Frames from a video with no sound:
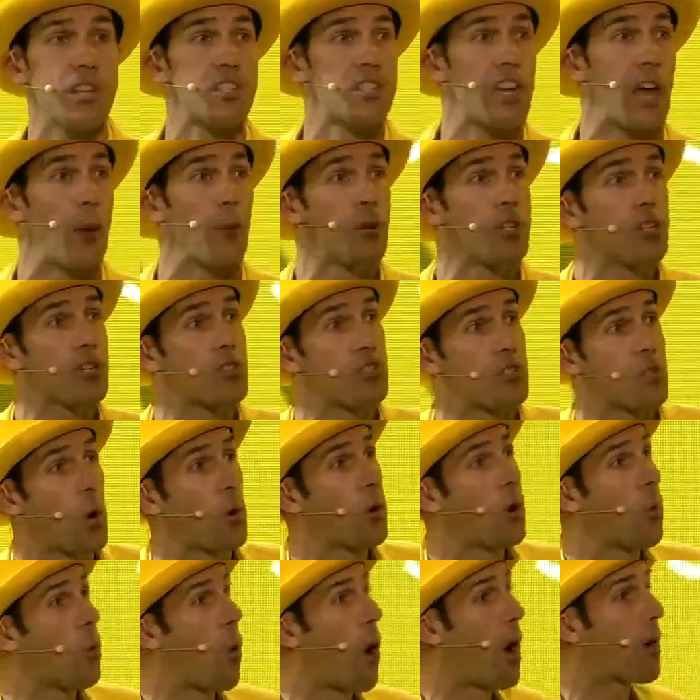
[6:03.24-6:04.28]
sandwiches,
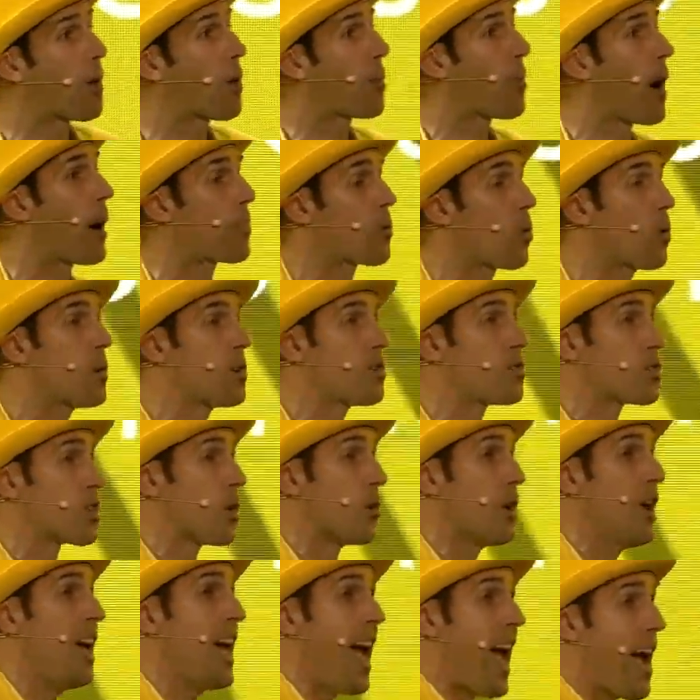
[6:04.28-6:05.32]
soda, water, popcorn,
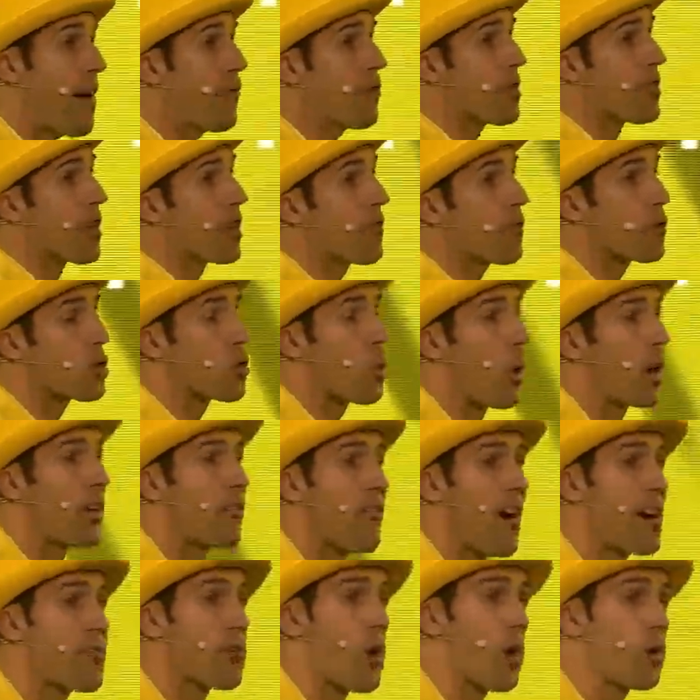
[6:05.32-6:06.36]
dessert, everything for
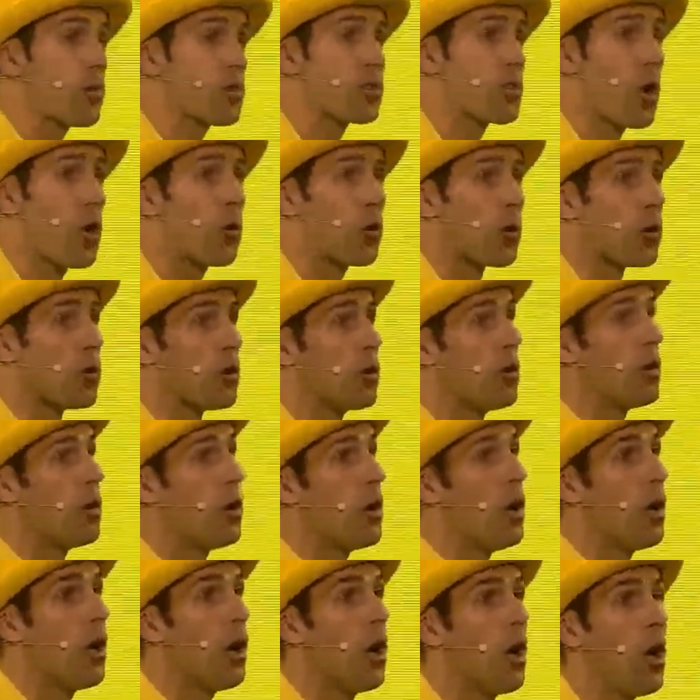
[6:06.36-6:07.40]
$25 total.
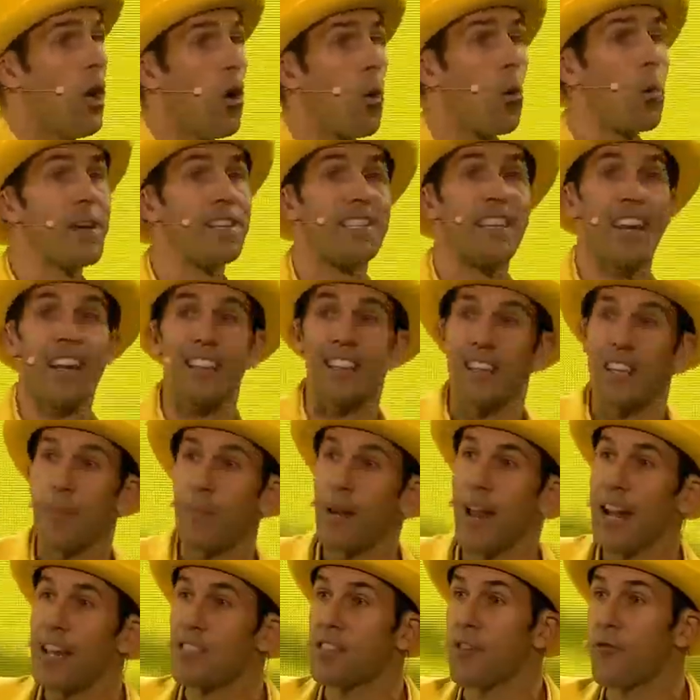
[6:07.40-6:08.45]
We said
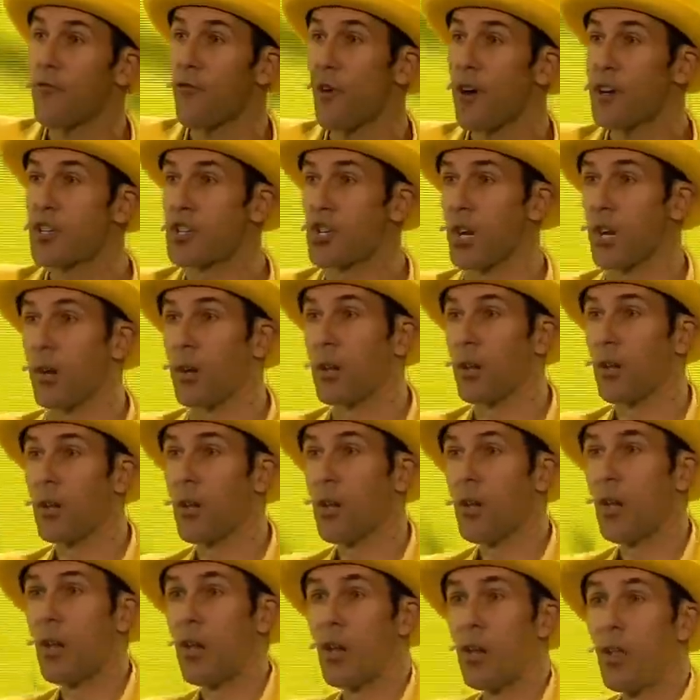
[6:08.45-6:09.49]
eliminate the friction.
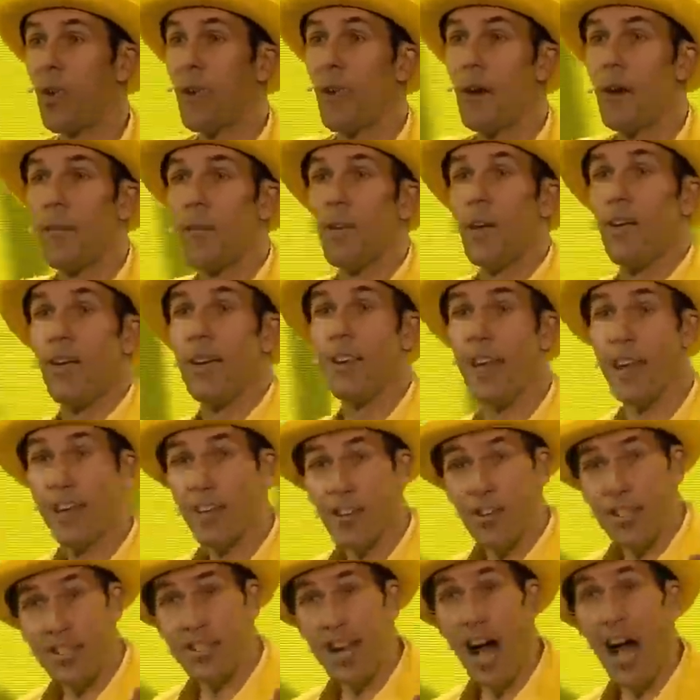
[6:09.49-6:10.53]

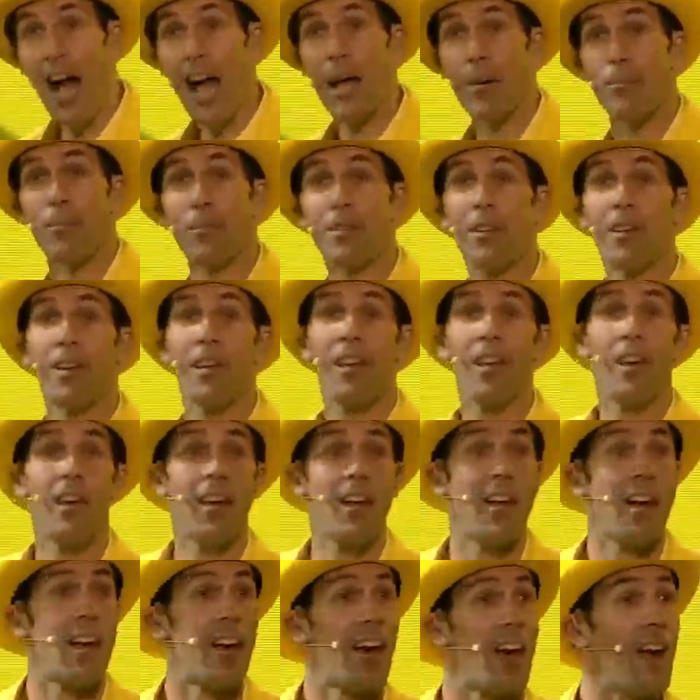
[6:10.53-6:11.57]
Nickel and dimed
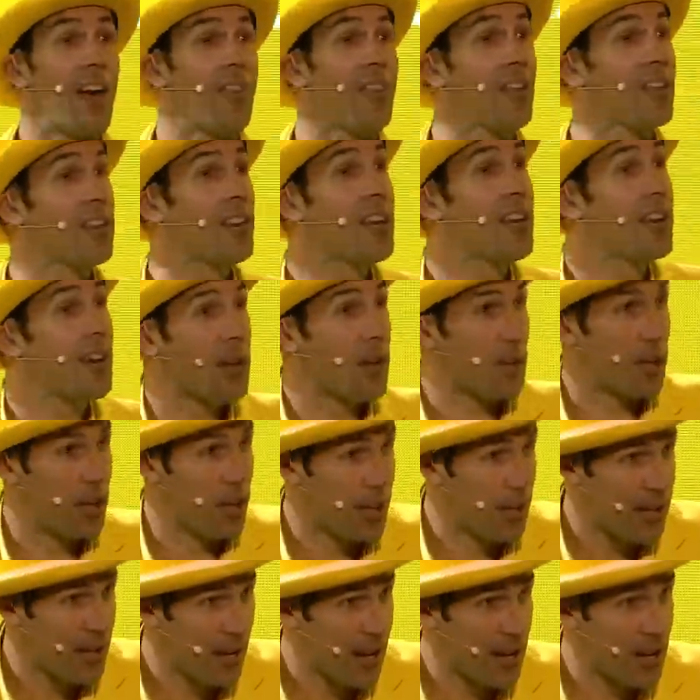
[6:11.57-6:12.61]
in the legal
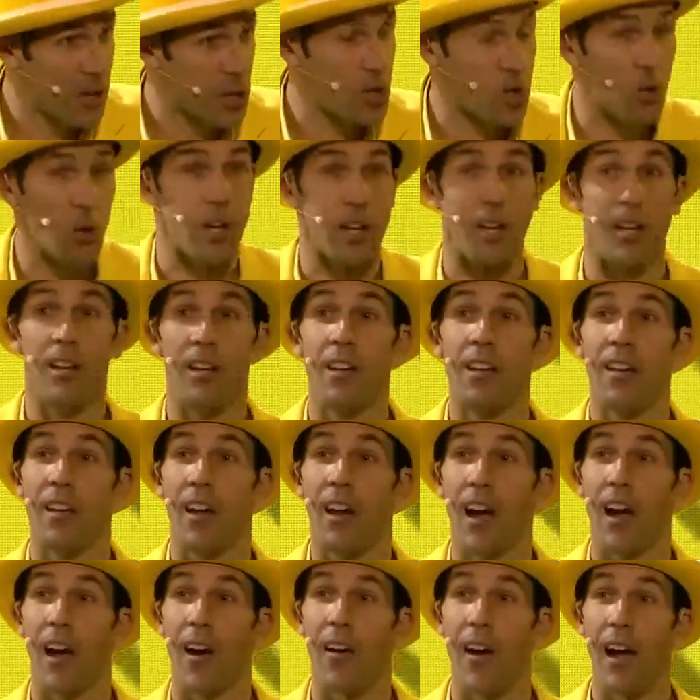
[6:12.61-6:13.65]
industry,
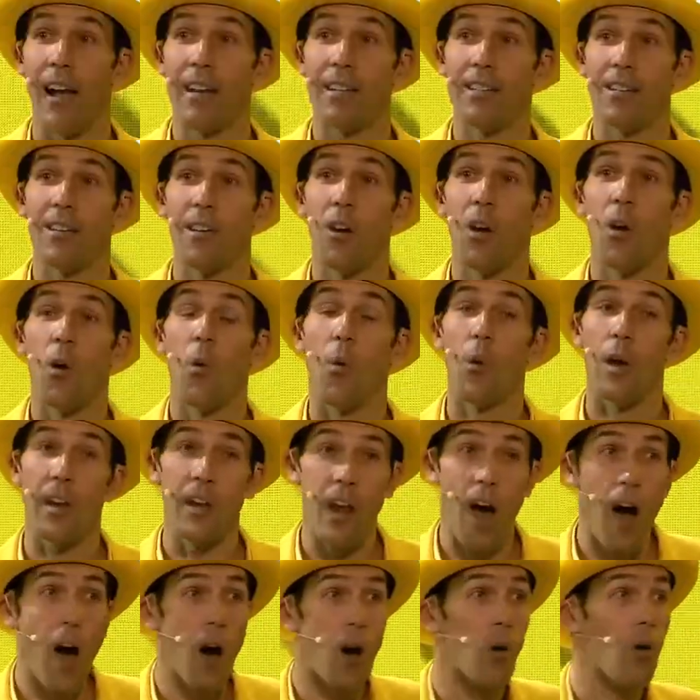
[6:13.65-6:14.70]
all right? We
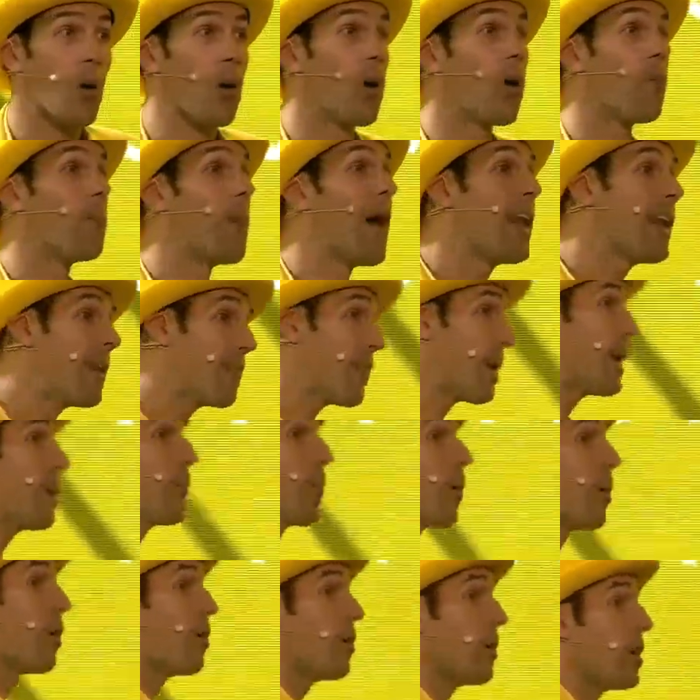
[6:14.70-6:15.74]
know many
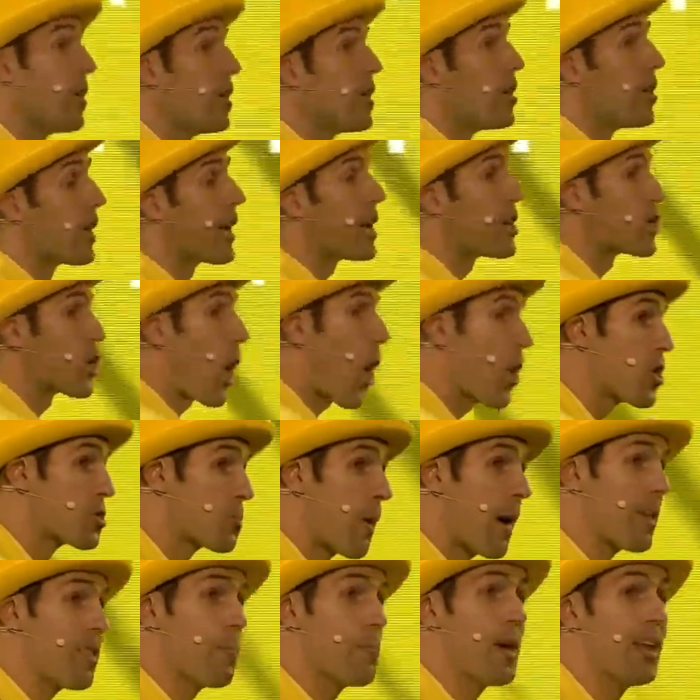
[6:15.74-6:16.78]
people, you get charged
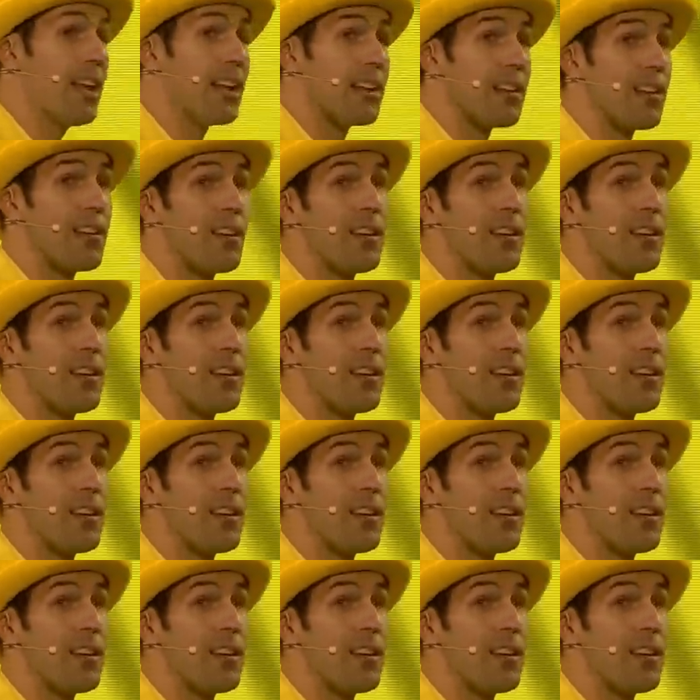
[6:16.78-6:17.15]
by the minute.